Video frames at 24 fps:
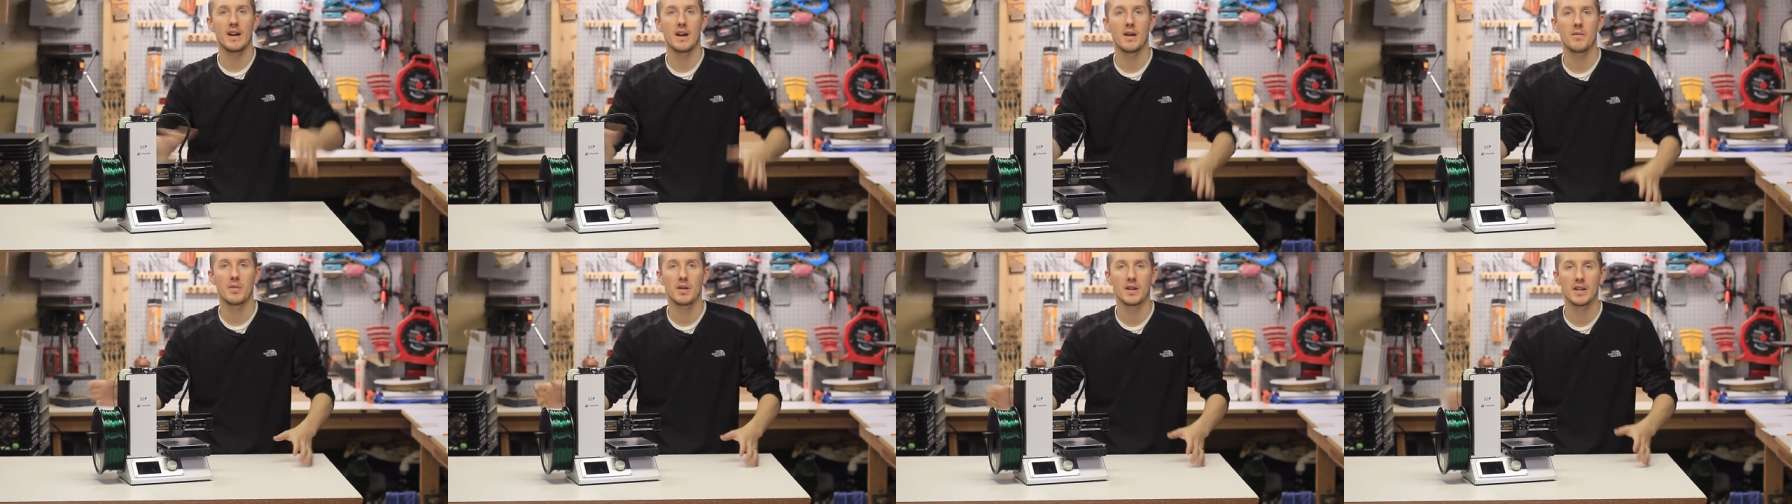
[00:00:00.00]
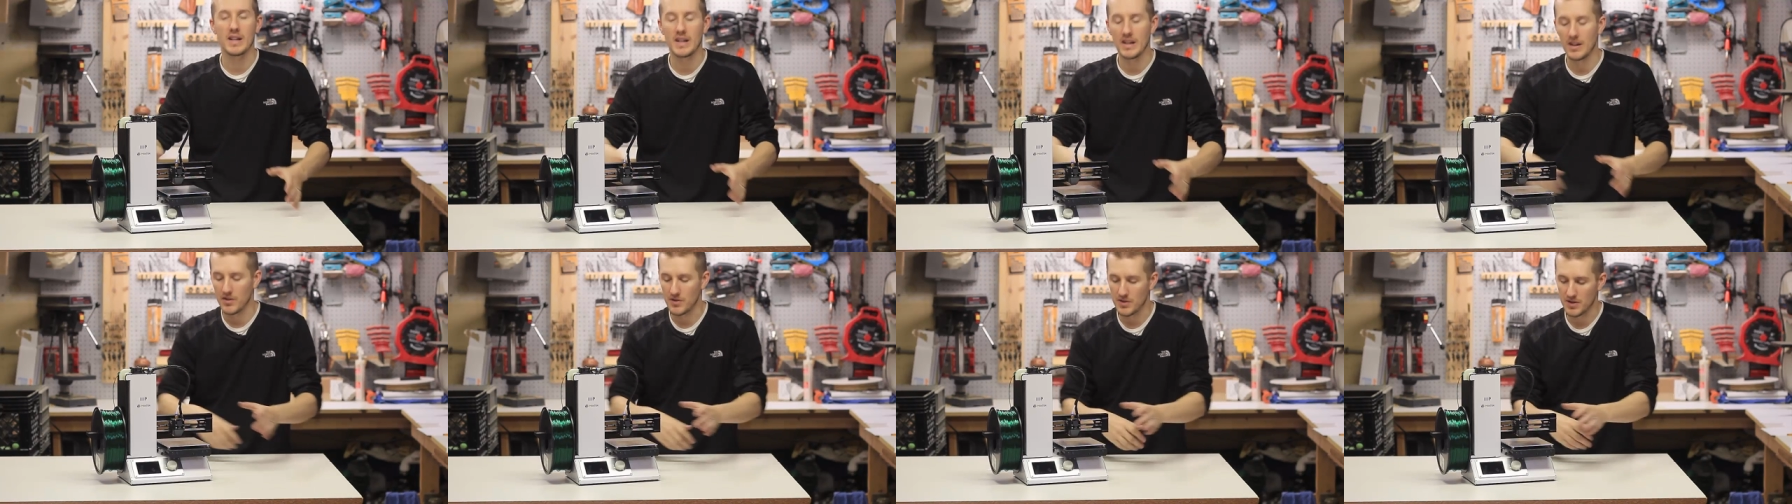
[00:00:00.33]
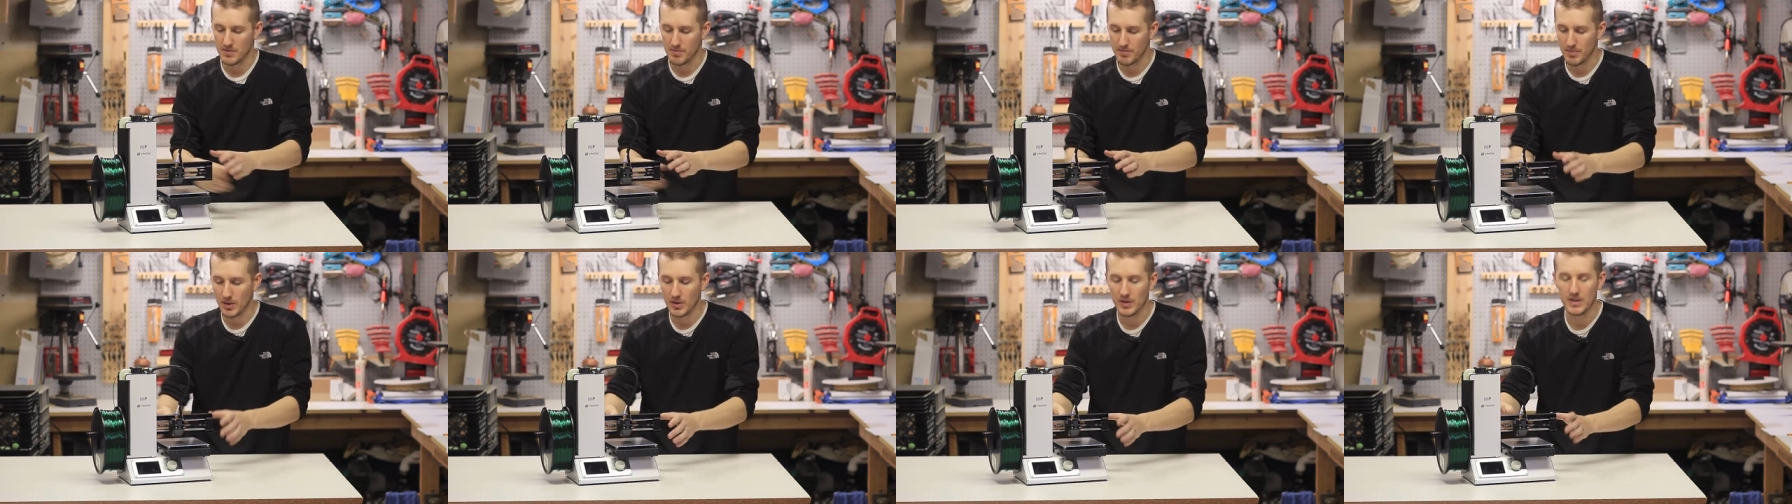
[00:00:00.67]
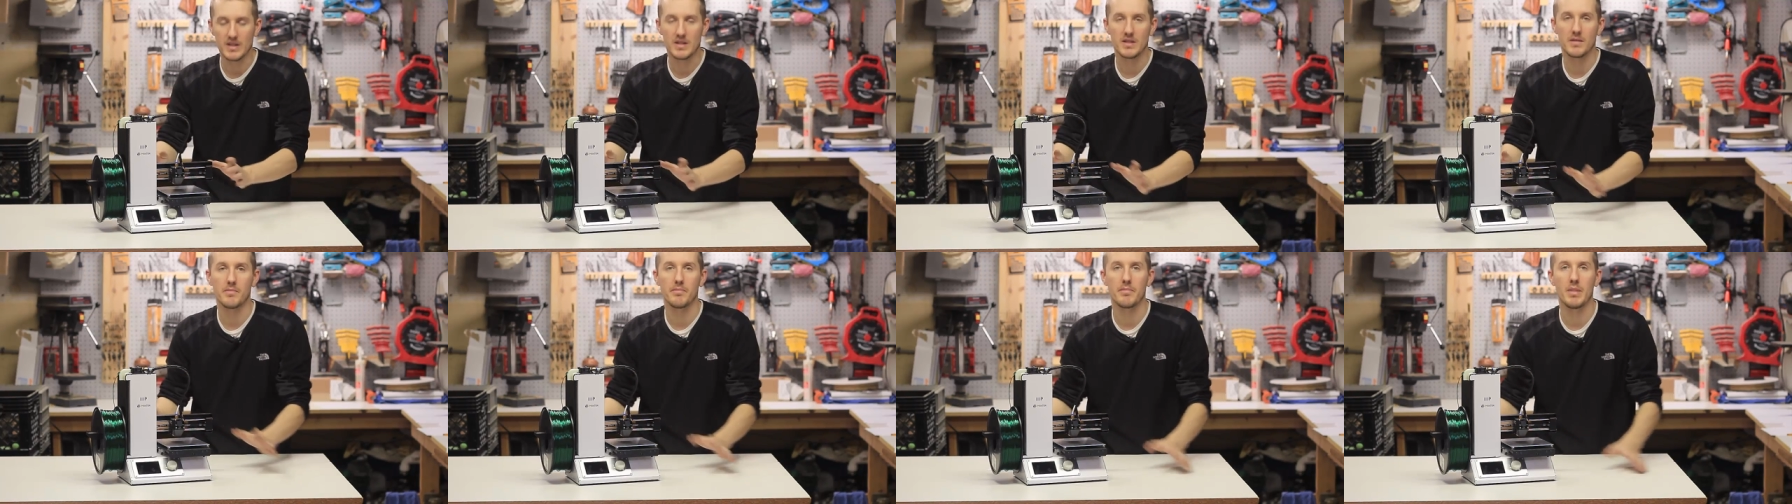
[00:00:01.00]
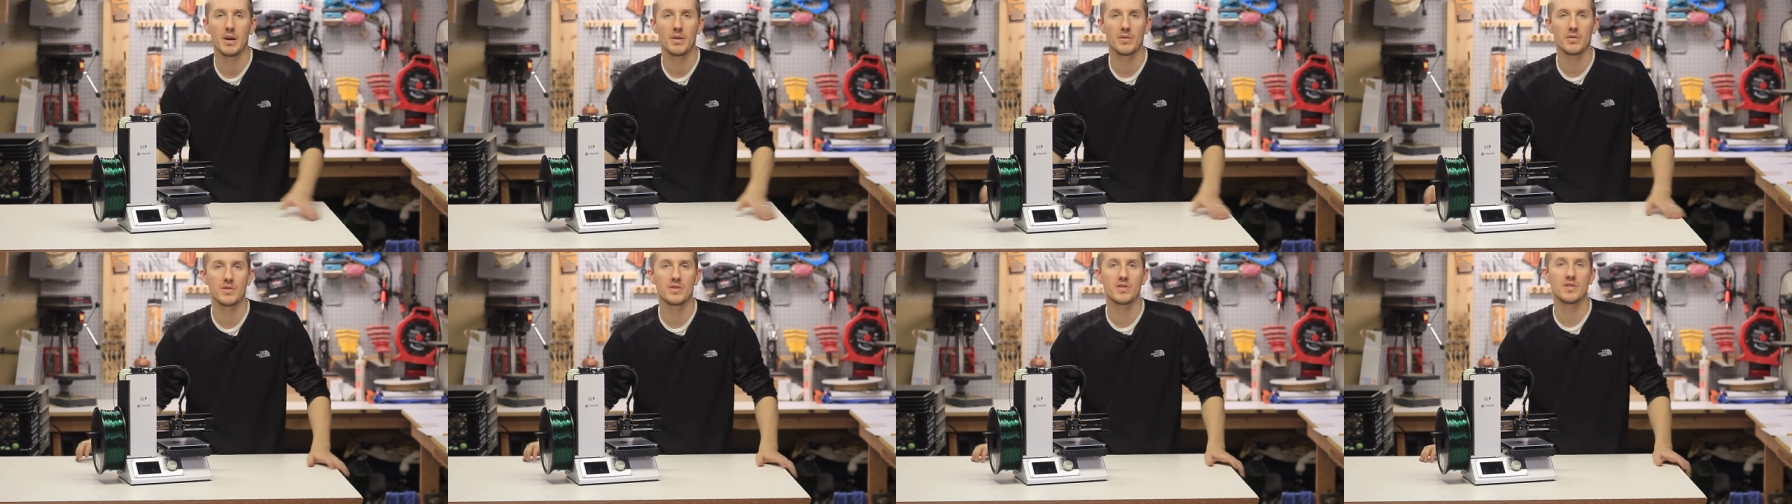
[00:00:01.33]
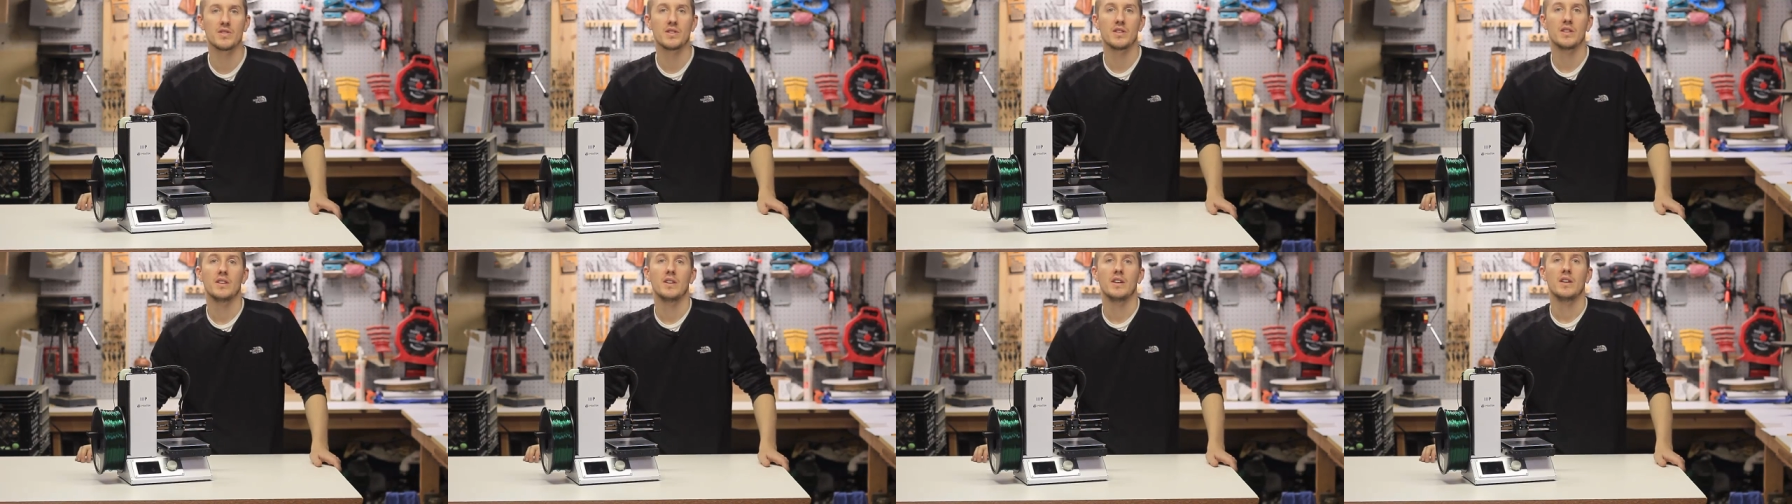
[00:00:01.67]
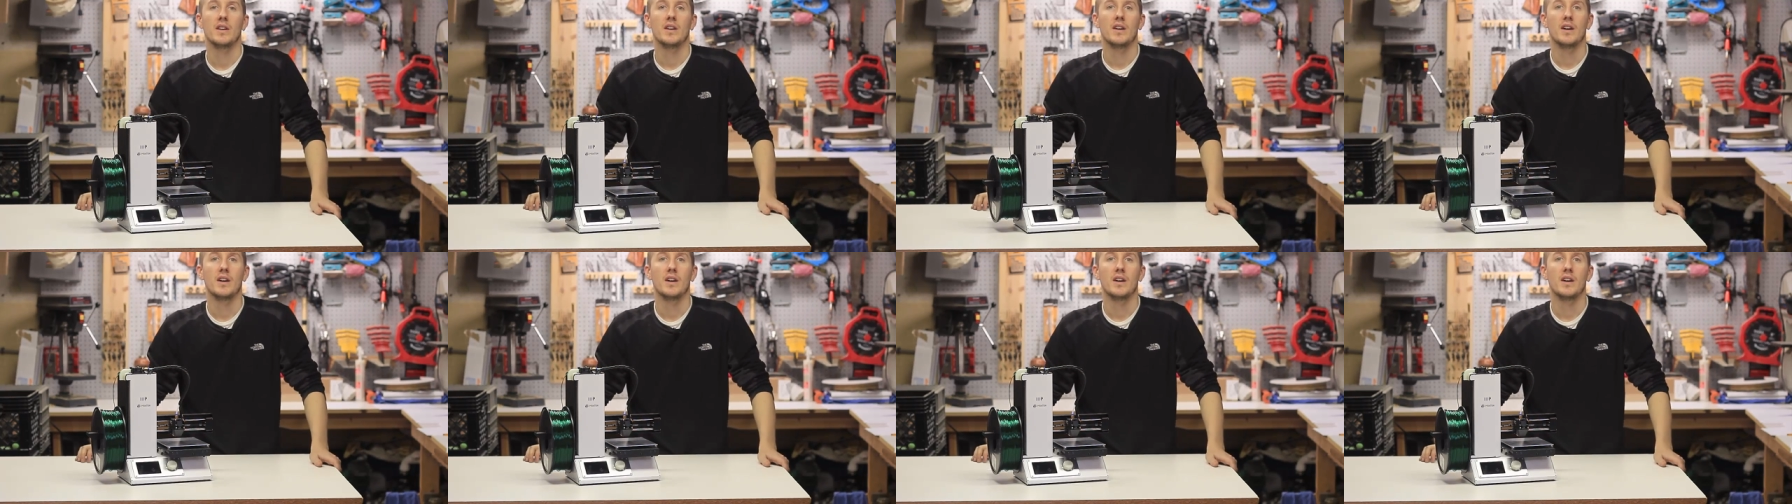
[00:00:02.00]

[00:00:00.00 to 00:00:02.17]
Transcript: elaborate gears and pulleys and belts